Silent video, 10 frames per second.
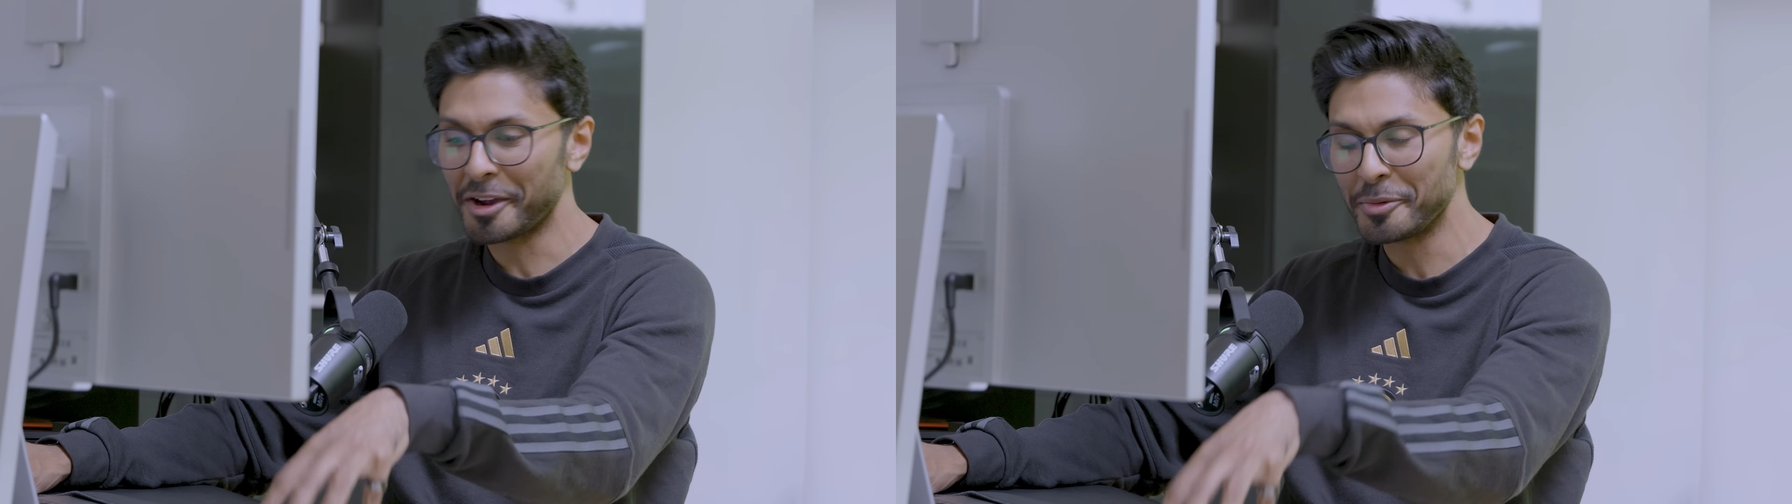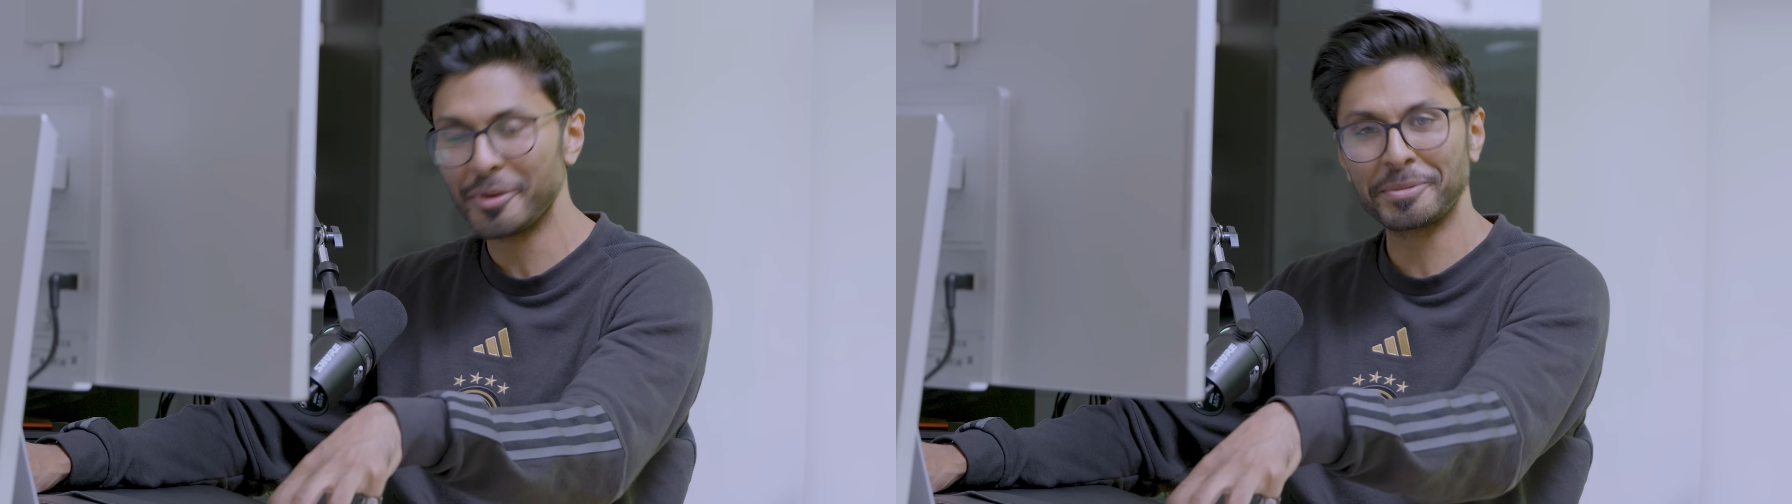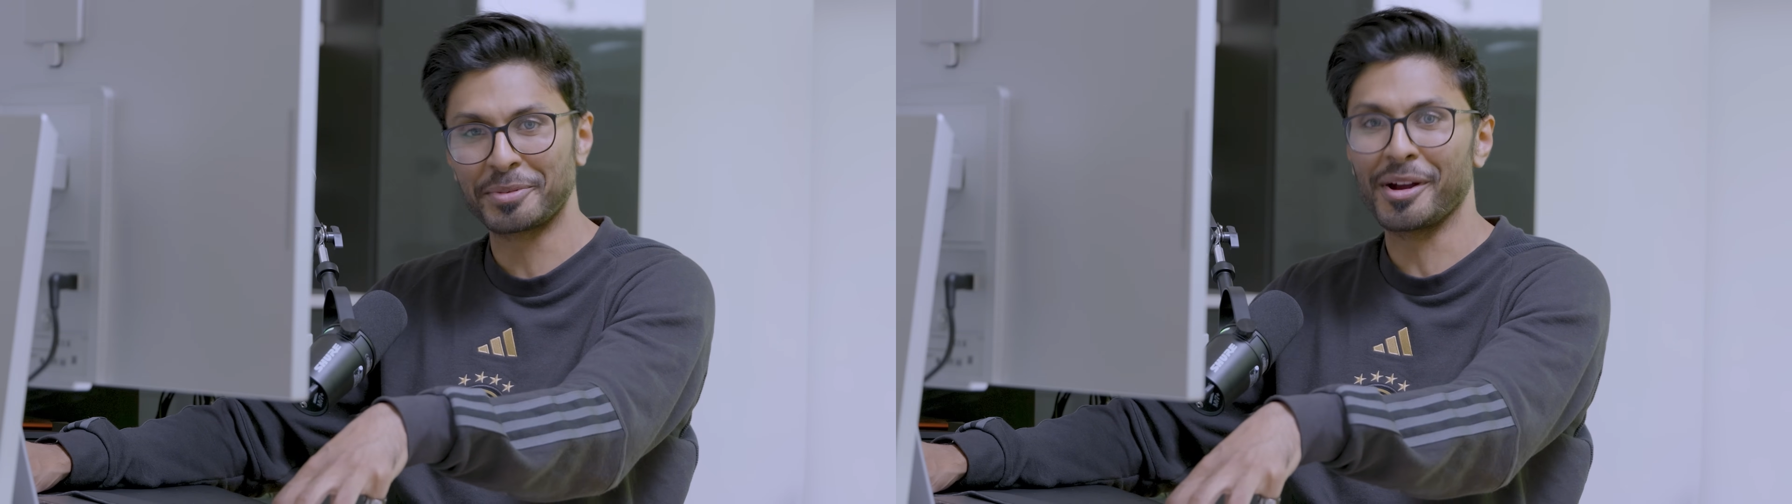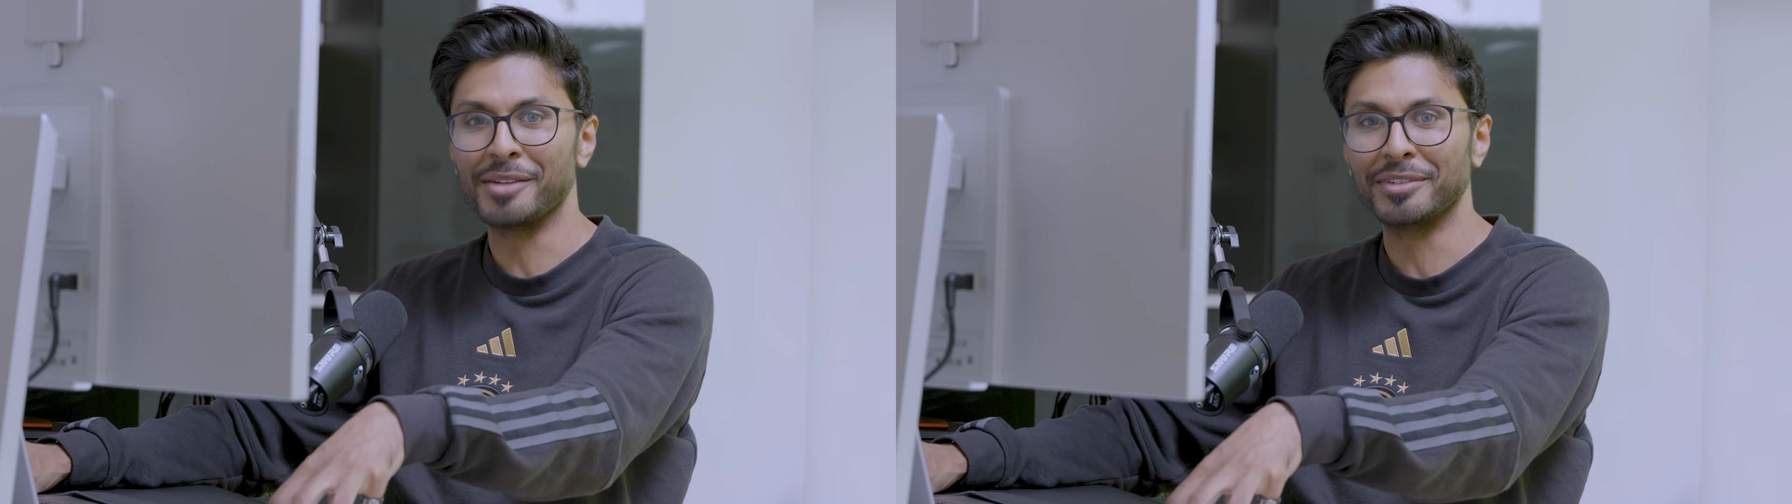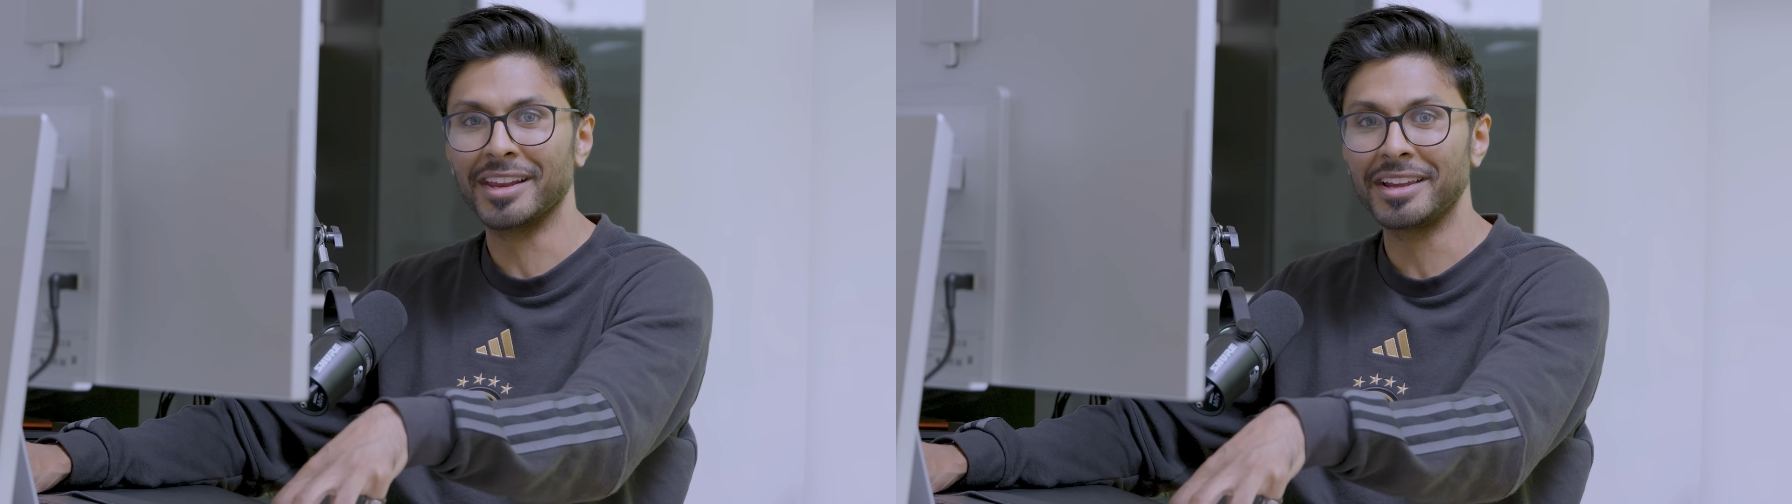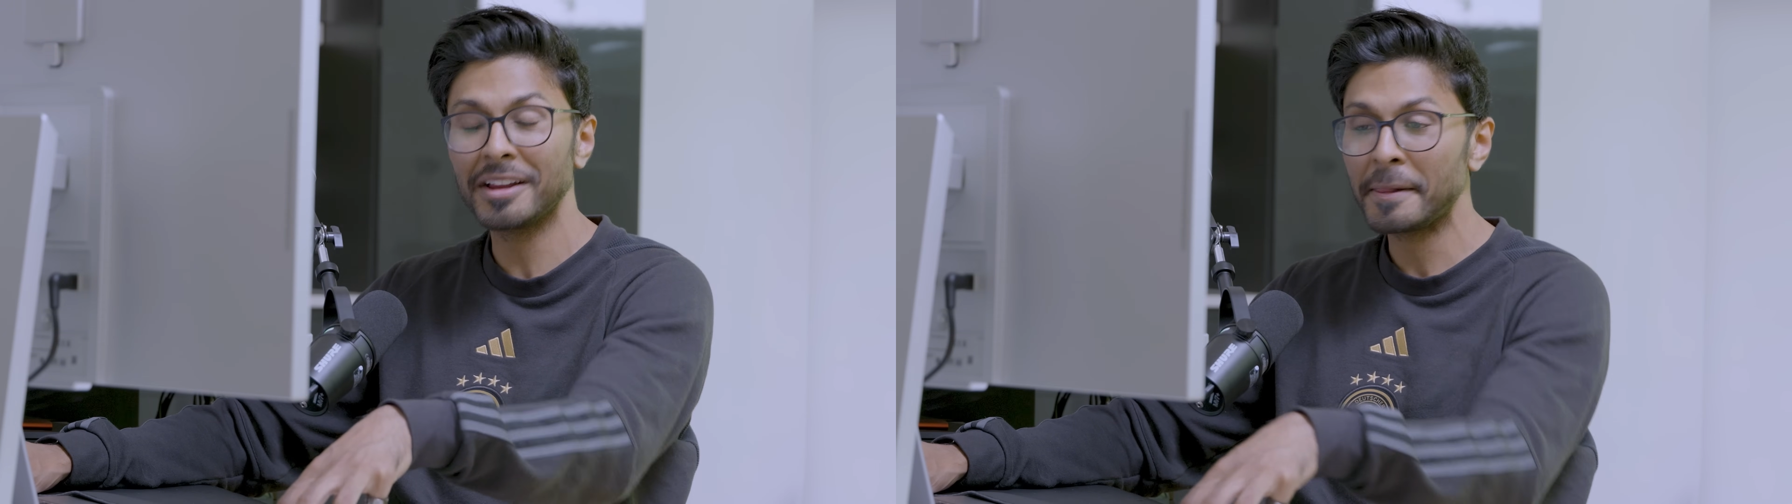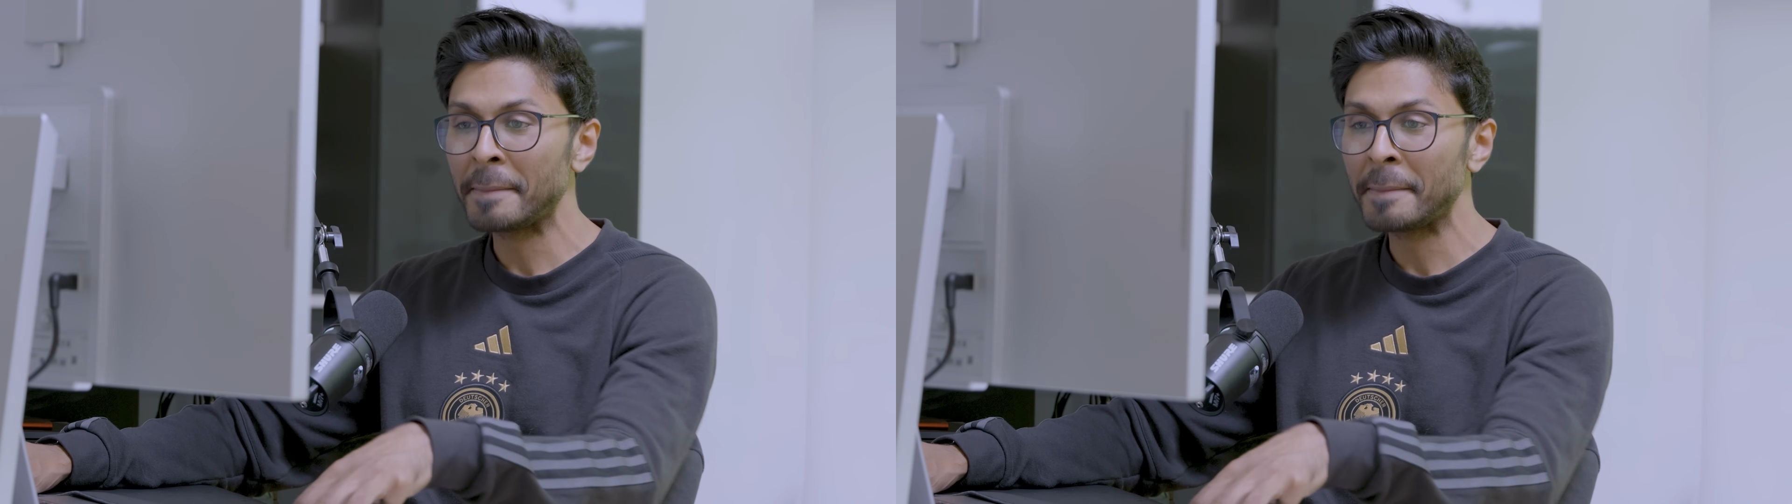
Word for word: I work privately.